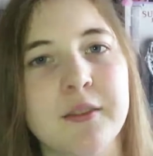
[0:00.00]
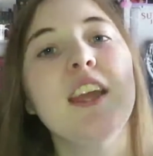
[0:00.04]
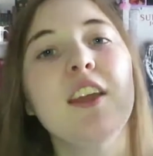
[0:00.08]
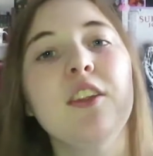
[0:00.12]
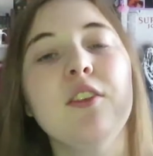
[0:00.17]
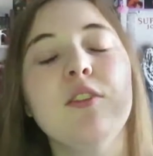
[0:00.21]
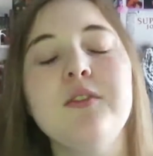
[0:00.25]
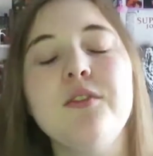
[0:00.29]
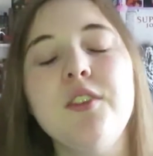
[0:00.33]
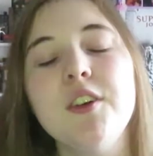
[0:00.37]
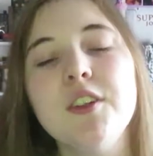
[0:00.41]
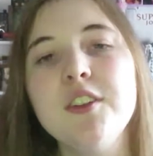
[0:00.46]

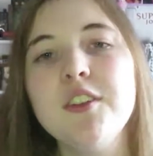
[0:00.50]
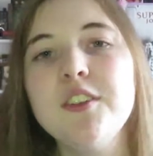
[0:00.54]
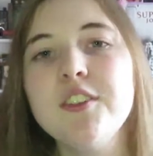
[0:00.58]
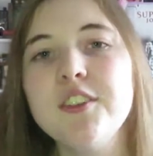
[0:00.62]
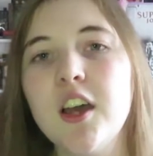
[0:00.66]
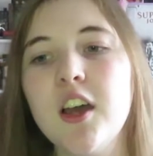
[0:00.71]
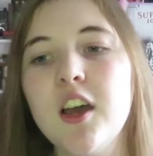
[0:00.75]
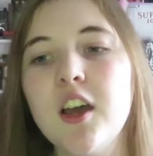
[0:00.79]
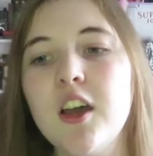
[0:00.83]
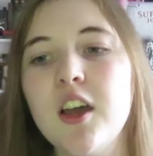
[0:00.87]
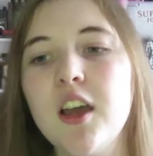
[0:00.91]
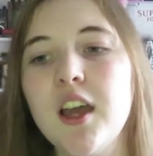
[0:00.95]
It follows
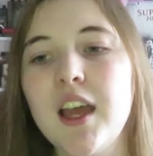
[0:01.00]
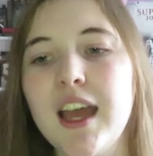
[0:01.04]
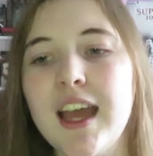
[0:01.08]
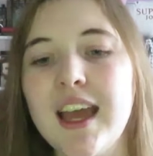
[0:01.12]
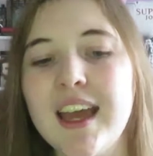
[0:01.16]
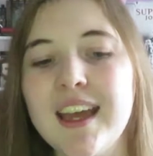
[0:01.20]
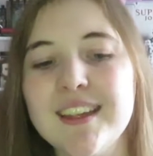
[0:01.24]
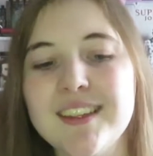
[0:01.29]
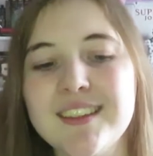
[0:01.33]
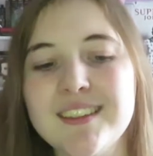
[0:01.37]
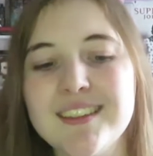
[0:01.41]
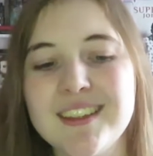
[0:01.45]
her,
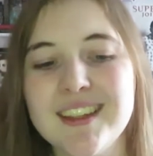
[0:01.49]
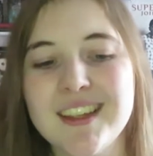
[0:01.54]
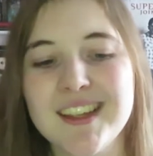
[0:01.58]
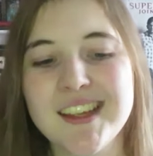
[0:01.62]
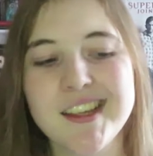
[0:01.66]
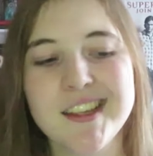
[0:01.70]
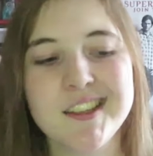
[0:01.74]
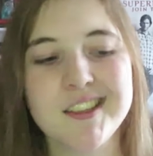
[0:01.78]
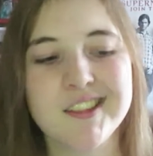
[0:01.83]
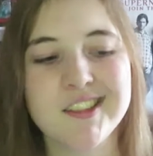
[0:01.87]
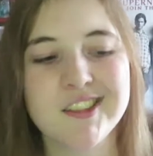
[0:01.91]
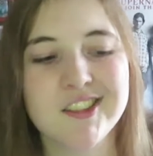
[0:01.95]
and
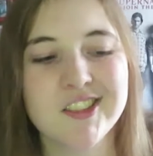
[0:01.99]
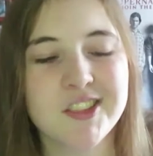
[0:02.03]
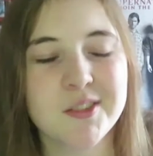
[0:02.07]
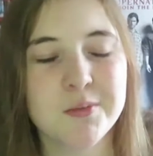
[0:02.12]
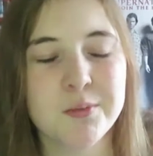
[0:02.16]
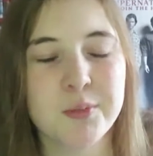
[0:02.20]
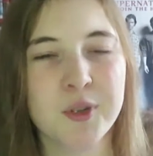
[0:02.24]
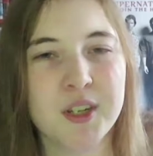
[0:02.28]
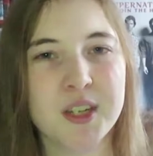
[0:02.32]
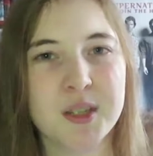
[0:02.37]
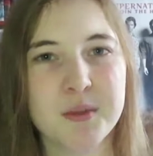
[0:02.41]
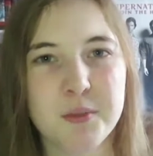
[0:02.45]
it's
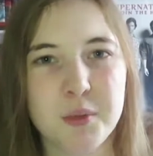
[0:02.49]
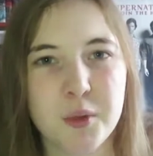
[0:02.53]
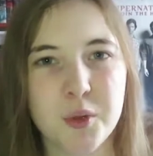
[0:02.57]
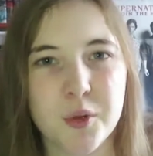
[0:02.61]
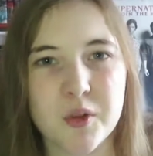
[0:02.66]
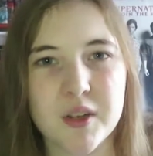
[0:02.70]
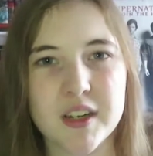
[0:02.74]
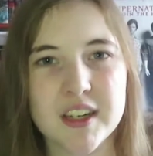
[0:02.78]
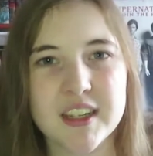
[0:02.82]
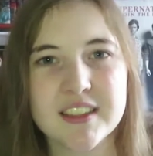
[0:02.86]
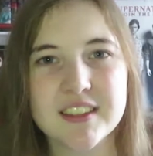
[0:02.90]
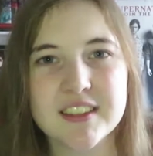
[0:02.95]
just pretty
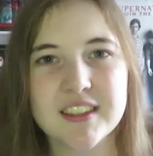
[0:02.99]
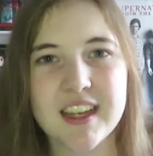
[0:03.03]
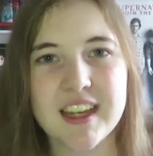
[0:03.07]
boring.